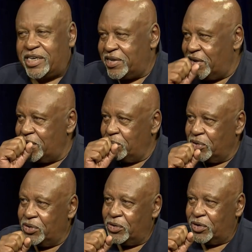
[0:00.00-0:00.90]
Get on the
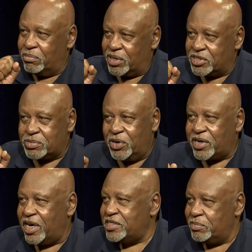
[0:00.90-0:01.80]
bullhorn, blow smoke
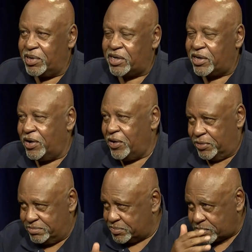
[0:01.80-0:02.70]
out your butt, go
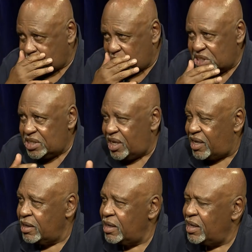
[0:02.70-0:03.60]
home. Right.
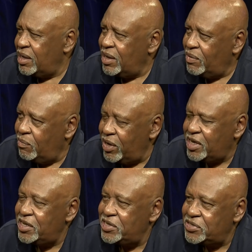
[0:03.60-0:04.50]
What
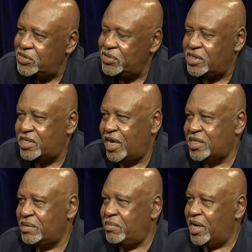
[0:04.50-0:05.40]
can you do to take
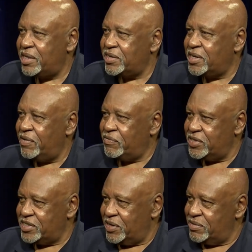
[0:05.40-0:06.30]
them out of their
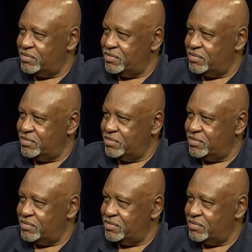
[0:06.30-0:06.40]
comfort zone?